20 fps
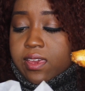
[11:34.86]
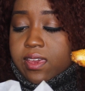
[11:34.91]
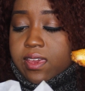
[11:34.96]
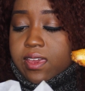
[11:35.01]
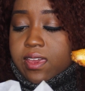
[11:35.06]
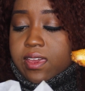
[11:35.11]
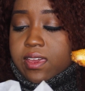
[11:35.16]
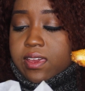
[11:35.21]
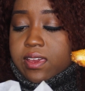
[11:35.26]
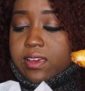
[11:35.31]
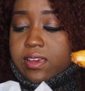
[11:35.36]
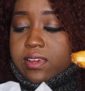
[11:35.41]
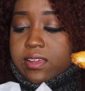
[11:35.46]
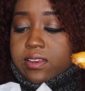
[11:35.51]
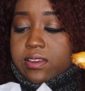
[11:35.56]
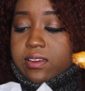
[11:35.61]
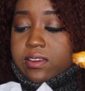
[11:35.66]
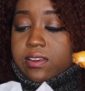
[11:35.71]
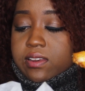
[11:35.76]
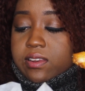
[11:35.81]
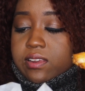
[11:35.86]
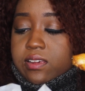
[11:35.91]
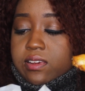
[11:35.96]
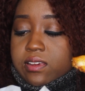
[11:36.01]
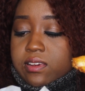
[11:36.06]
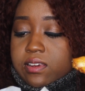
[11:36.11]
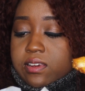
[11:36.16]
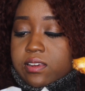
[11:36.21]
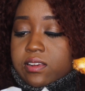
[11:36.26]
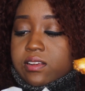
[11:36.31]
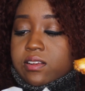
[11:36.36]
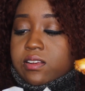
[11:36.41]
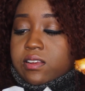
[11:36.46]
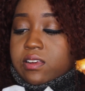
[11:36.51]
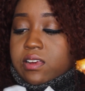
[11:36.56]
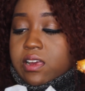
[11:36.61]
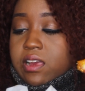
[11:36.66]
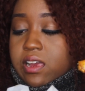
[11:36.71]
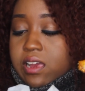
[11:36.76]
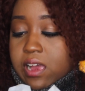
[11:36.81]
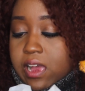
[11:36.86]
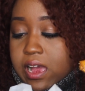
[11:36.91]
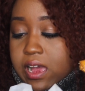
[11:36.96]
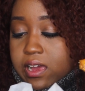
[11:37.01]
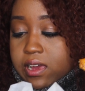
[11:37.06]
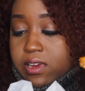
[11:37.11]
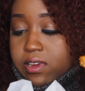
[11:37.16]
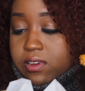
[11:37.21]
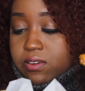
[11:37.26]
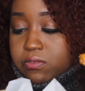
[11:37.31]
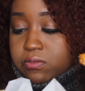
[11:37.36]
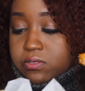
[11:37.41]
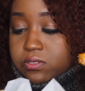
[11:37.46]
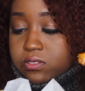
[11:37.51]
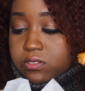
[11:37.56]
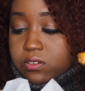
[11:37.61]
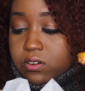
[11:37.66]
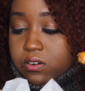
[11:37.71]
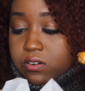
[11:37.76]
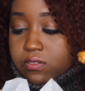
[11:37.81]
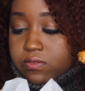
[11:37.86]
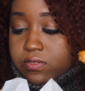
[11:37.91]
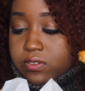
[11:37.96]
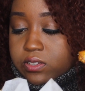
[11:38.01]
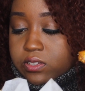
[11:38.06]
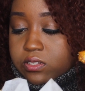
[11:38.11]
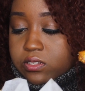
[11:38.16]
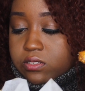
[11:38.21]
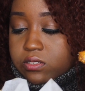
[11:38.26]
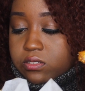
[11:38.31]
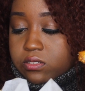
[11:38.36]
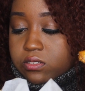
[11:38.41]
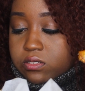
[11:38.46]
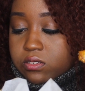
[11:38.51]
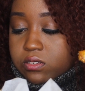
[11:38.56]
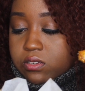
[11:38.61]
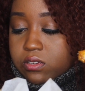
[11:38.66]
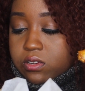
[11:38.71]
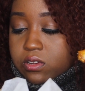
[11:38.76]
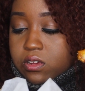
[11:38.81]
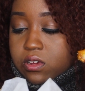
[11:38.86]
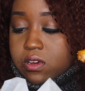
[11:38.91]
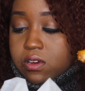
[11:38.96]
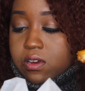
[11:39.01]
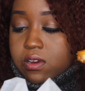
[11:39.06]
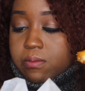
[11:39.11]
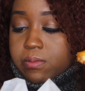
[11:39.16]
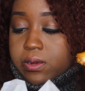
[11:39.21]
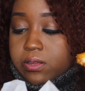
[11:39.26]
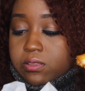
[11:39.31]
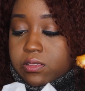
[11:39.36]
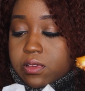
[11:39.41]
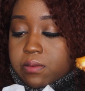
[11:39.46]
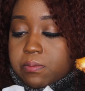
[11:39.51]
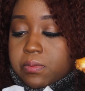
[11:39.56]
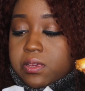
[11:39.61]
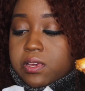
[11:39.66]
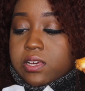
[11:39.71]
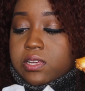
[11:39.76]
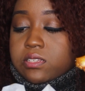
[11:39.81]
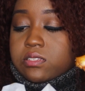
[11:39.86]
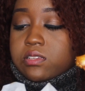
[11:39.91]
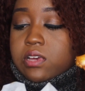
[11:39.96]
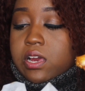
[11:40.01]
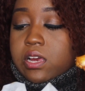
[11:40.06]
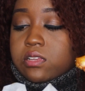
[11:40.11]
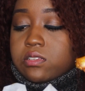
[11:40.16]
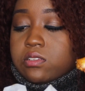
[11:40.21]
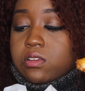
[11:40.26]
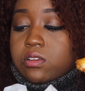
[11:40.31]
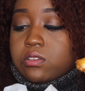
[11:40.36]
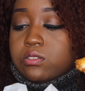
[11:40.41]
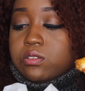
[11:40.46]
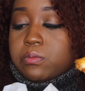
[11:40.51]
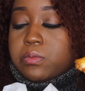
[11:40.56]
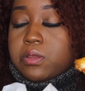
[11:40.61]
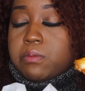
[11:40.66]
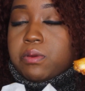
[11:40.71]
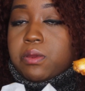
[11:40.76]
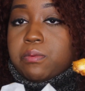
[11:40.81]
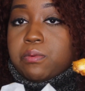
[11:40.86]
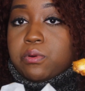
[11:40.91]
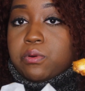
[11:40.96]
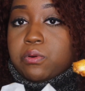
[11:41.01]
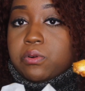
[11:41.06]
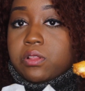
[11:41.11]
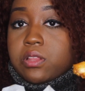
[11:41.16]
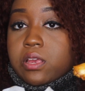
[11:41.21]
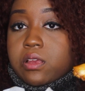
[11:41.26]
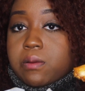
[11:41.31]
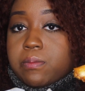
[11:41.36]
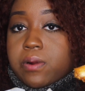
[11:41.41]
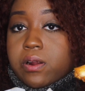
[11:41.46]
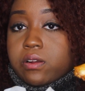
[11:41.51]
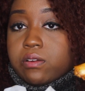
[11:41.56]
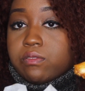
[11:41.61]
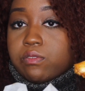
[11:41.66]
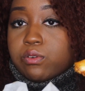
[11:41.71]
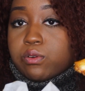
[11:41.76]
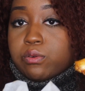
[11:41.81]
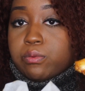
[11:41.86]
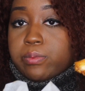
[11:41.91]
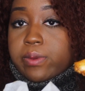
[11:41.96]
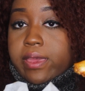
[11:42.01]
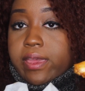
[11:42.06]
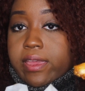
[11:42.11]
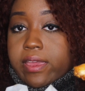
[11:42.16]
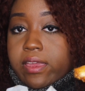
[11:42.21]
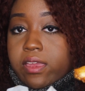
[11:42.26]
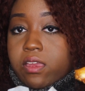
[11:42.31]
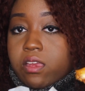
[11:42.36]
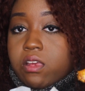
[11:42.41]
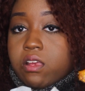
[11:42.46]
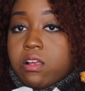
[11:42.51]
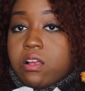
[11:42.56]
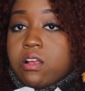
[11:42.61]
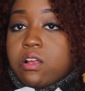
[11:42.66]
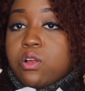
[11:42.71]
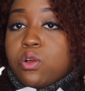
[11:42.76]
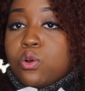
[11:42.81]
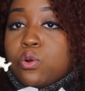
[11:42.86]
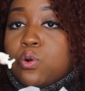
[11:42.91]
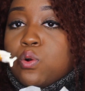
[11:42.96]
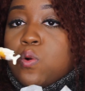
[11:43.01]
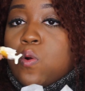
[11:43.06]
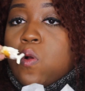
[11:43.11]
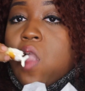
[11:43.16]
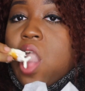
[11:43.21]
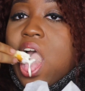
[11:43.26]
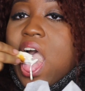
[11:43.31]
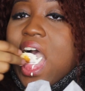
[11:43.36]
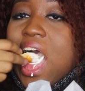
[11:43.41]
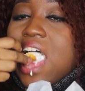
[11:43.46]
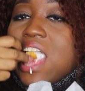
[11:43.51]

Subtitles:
And I was nervous about that because I saw so many people who were like a part of group A who